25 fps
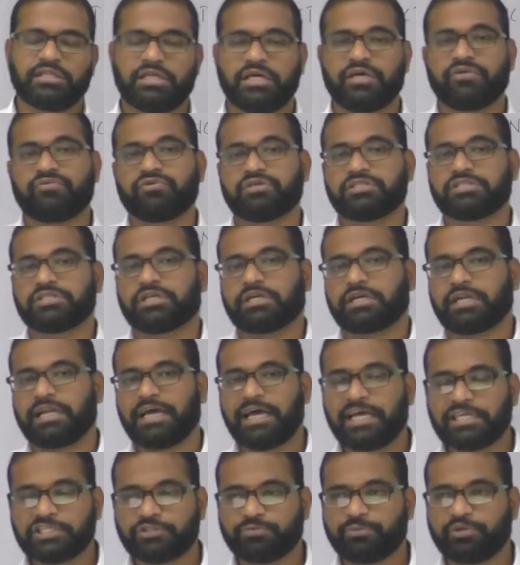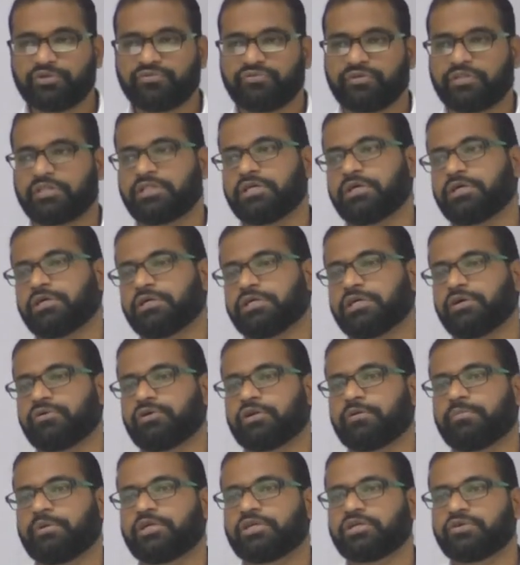there was a clash between the
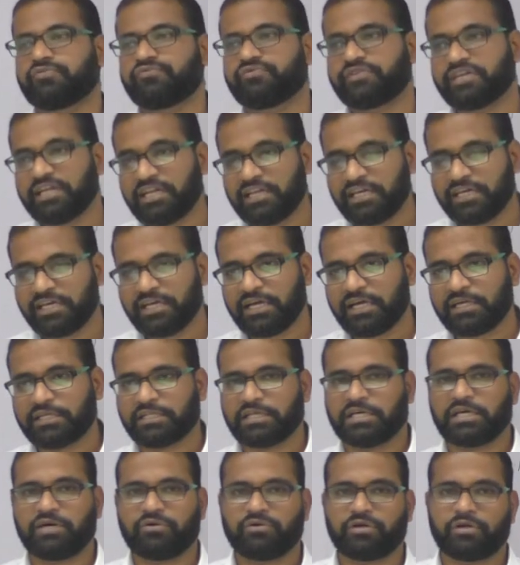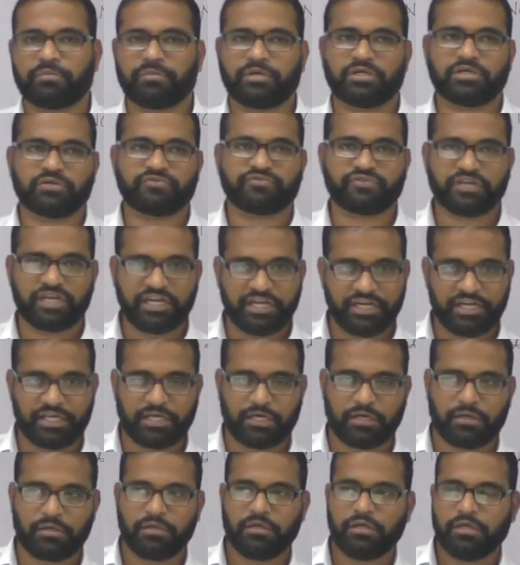government of Delhi and the government of
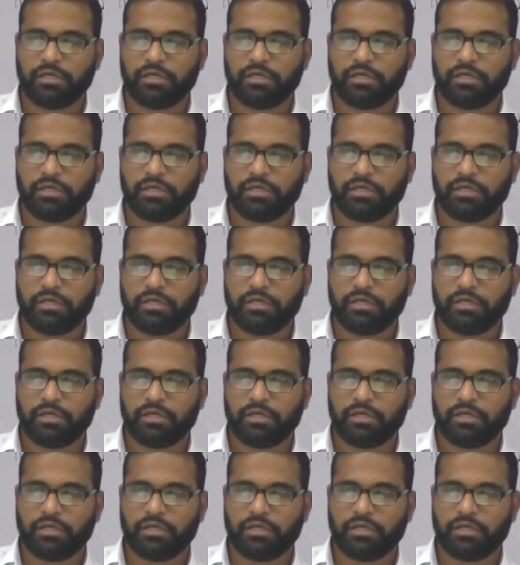India,